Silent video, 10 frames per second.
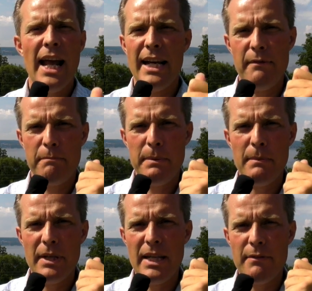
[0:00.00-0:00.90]
And
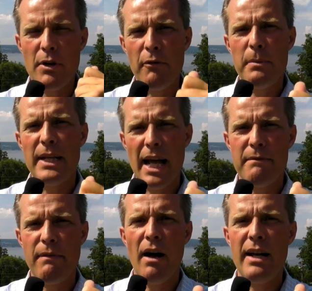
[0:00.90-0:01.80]
if government
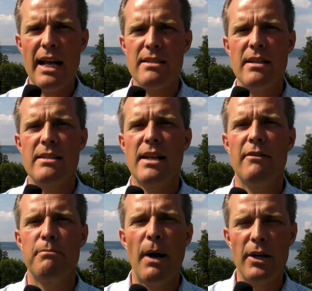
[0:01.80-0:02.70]
had financed
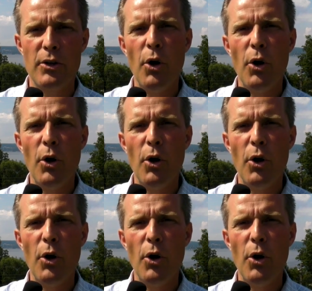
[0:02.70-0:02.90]
itself by